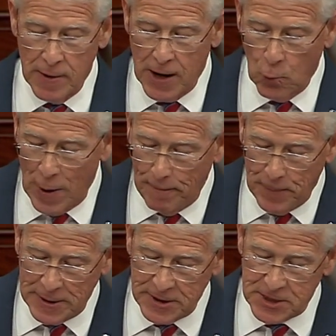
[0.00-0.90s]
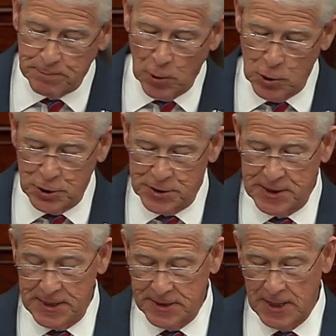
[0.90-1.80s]
their weapons
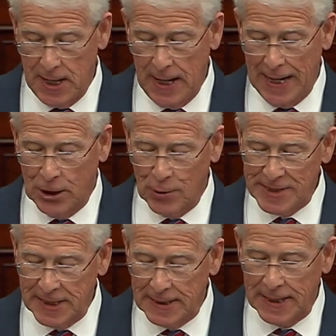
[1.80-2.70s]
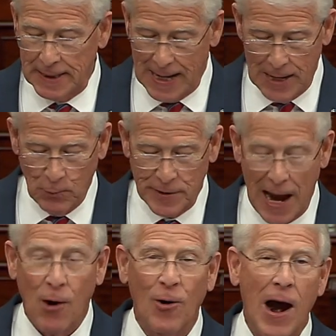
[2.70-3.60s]
purchases increasingly aligned with
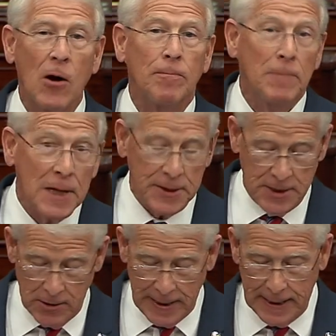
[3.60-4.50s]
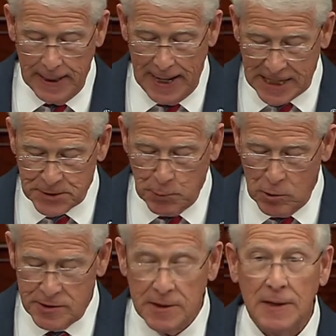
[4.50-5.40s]
how our military
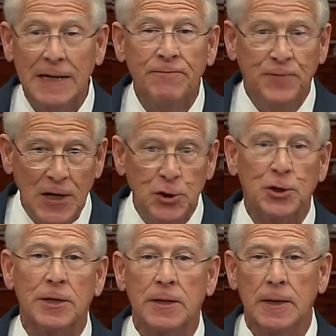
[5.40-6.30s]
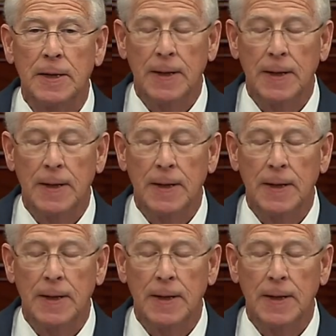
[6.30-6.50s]
experts envision